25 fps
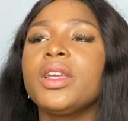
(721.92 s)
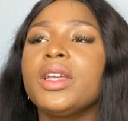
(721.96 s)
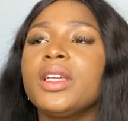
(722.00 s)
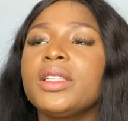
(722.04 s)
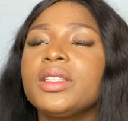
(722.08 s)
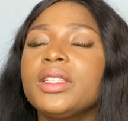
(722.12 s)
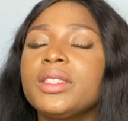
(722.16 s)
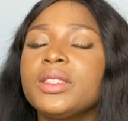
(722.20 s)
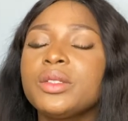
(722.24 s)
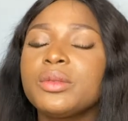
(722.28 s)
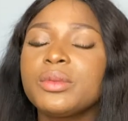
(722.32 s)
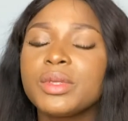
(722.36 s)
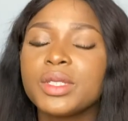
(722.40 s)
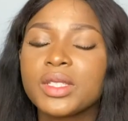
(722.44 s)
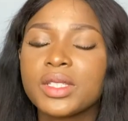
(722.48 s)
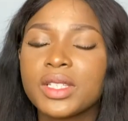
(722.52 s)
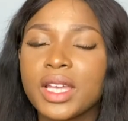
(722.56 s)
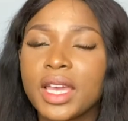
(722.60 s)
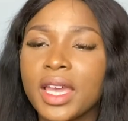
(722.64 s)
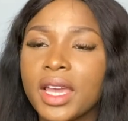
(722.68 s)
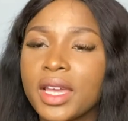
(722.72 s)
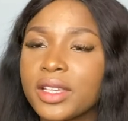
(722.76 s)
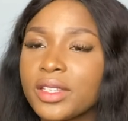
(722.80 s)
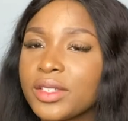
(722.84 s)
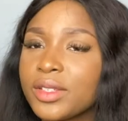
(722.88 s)
They took me to the
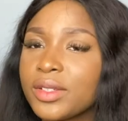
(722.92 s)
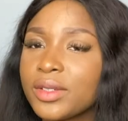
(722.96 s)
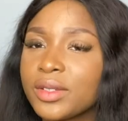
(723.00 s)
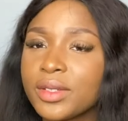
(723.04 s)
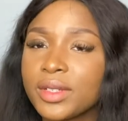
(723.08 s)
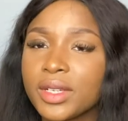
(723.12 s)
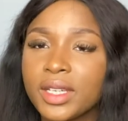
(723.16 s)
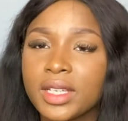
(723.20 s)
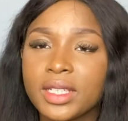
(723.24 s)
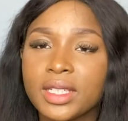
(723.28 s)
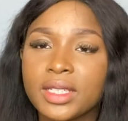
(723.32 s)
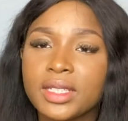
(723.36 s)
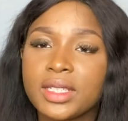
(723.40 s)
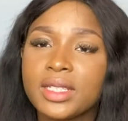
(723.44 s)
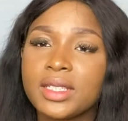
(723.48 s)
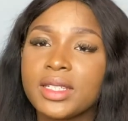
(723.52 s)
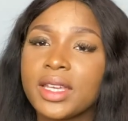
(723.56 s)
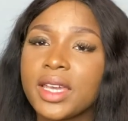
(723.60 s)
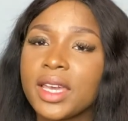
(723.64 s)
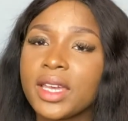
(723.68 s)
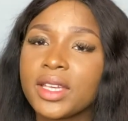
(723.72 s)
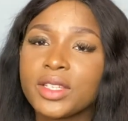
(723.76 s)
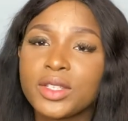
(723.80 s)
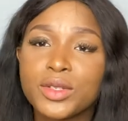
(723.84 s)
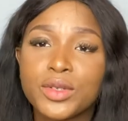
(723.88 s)
x-ray, they did the
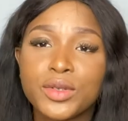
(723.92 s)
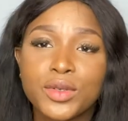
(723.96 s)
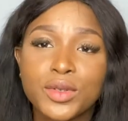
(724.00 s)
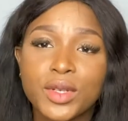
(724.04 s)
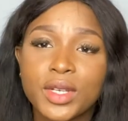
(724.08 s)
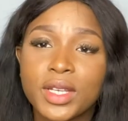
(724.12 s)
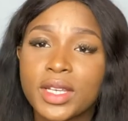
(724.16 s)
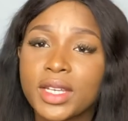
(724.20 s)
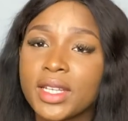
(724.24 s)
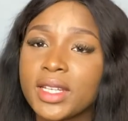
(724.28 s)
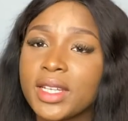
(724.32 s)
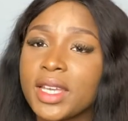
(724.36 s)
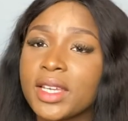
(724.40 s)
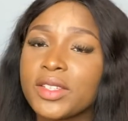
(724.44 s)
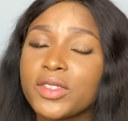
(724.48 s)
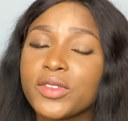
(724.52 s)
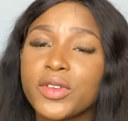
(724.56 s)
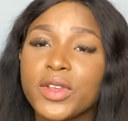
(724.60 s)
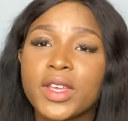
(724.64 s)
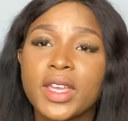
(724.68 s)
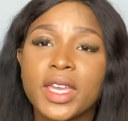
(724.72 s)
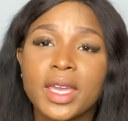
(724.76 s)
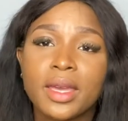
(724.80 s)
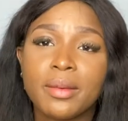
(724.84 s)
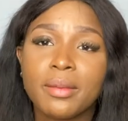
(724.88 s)
x-ray
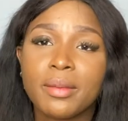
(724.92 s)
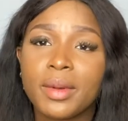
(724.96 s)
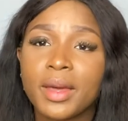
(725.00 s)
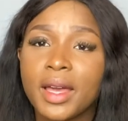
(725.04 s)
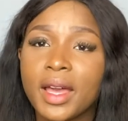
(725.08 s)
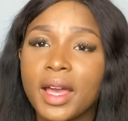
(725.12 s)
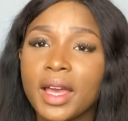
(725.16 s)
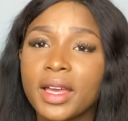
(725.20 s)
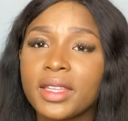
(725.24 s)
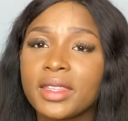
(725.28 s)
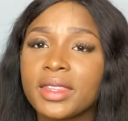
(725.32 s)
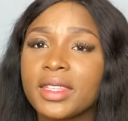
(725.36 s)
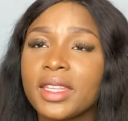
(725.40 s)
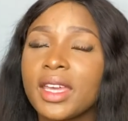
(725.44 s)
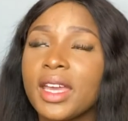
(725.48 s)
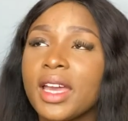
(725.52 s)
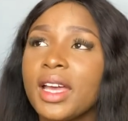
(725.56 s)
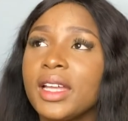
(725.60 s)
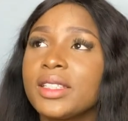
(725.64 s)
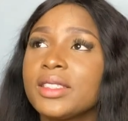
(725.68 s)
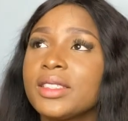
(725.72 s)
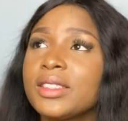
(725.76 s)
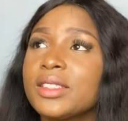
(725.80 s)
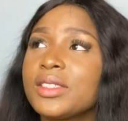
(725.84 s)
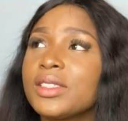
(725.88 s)
came back, they had
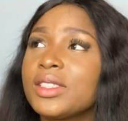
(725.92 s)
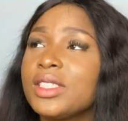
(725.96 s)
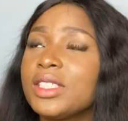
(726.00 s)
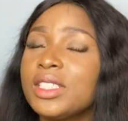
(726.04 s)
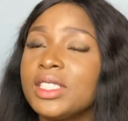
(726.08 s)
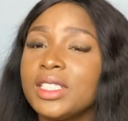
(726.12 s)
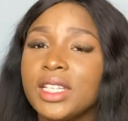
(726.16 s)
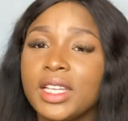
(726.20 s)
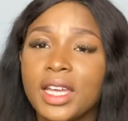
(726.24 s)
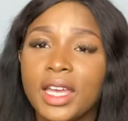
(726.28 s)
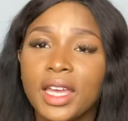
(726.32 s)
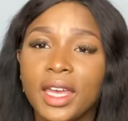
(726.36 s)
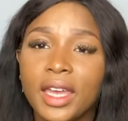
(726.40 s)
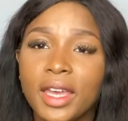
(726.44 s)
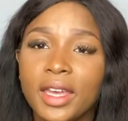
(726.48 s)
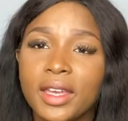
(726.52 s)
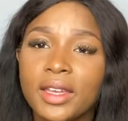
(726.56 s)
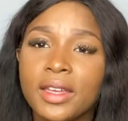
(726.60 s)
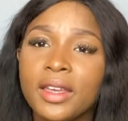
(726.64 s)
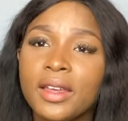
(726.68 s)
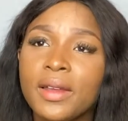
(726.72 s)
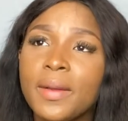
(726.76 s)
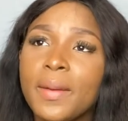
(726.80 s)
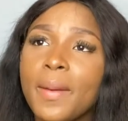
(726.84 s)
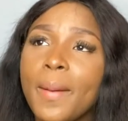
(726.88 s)
to check,
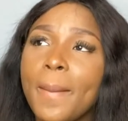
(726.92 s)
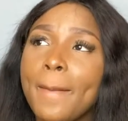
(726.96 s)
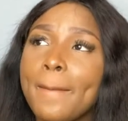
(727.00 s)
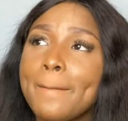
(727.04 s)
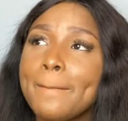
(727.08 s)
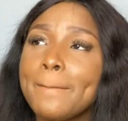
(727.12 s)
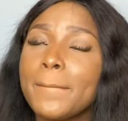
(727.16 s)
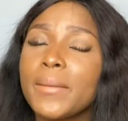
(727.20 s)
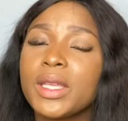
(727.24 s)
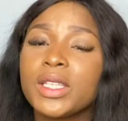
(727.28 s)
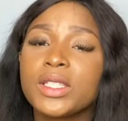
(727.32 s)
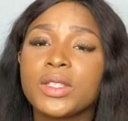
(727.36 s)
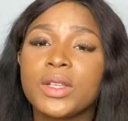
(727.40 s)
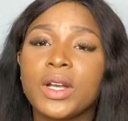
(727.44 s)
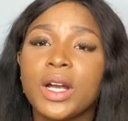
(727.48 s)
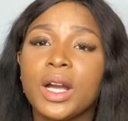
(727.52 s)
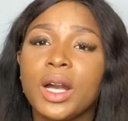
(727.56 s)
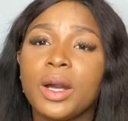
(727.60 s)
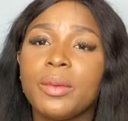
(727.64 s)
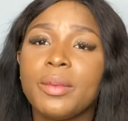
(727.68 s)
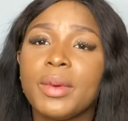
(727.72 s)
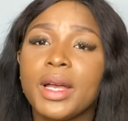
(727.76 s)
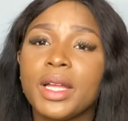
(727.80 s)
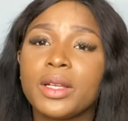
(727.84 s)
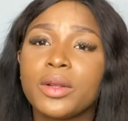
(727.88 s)
they saw how
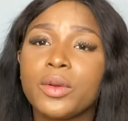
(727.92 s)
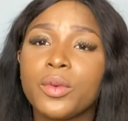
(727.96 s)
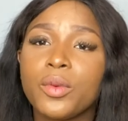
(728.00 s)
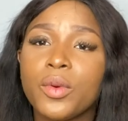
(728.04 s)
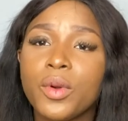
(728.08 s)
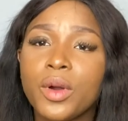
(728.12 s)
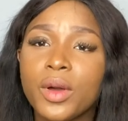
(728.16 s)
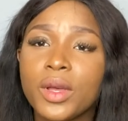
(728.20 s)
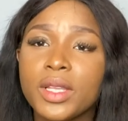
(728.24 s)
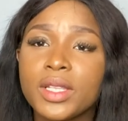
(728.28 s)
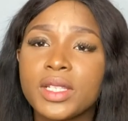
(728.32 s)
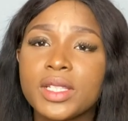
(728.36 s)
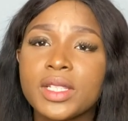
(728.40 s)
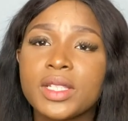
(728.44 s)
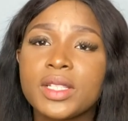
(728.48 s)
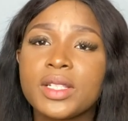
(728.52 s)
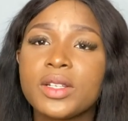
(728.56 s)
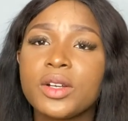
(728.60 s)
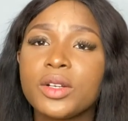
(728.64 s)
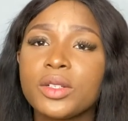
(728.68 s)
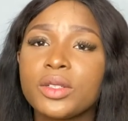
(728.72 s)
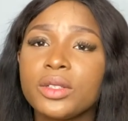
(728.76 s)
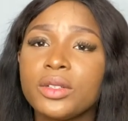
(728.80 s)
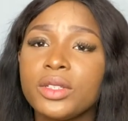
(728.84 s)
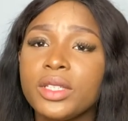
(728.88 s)
bad it was. The
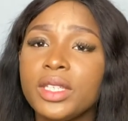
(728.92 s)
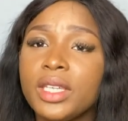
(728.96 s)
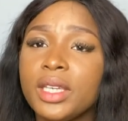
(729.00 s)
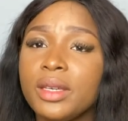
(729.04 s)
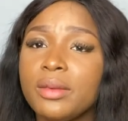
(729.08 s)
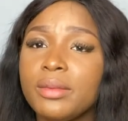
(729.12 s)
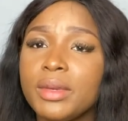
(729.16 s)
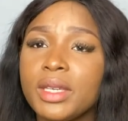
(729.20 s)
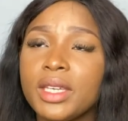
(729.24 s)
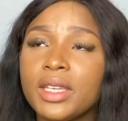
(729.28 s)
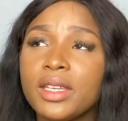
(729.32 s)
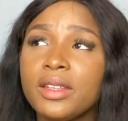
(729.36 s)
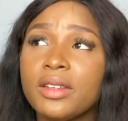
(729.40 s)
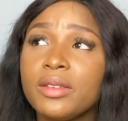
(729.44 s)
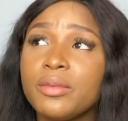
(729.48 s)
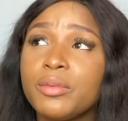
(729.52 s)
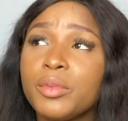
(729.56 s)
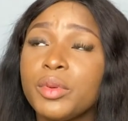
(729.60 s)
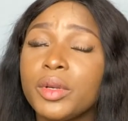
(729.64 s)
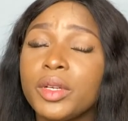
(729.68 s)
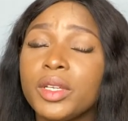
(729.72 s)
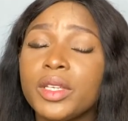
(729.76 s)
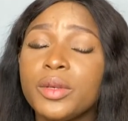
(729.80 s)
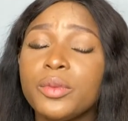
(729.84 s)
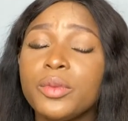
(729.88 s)
doctor came in,
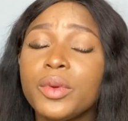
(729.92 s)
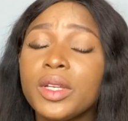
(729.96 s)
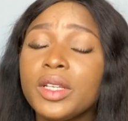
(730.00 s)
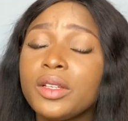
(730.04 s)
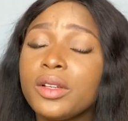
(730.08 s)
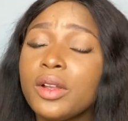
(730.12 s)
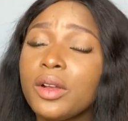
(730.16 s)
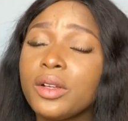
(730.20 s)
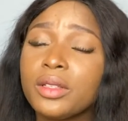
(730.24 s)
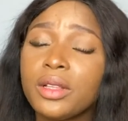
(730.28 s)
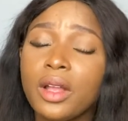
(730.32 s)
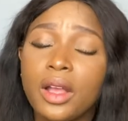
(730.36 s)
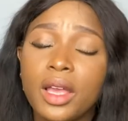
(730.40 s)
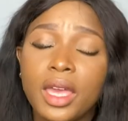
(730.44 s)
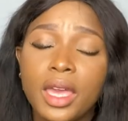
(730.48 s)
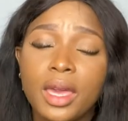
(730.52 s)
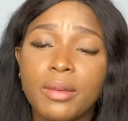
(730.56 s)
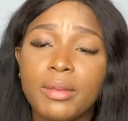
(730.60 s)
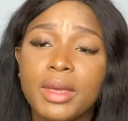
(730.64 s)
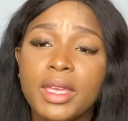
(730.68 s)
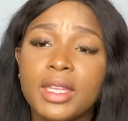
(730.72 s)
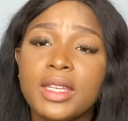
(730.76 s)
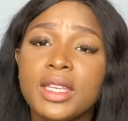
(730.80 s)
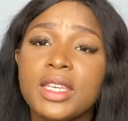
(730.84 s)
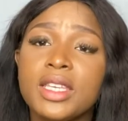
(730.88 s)
but when the doctor came
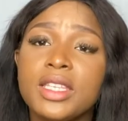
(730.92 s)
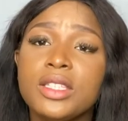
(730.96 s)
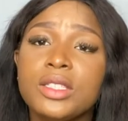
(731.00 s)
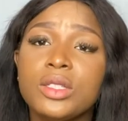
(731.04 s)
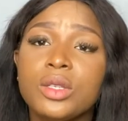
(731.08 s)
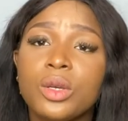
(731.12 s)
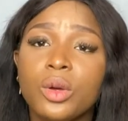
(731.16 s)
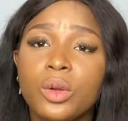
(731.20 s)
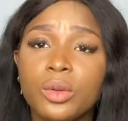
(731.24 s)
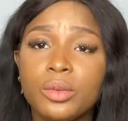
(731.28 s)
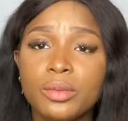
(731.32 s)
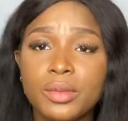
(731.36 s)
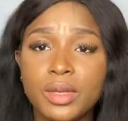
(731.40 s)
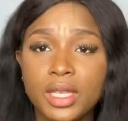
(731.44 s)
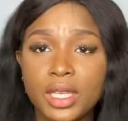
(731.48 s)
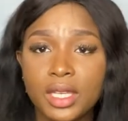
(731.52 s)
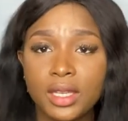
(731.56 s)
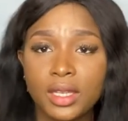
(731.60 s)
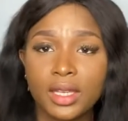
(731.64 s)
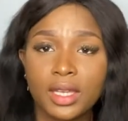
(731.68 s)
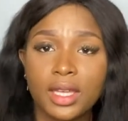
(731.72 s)
in, he told me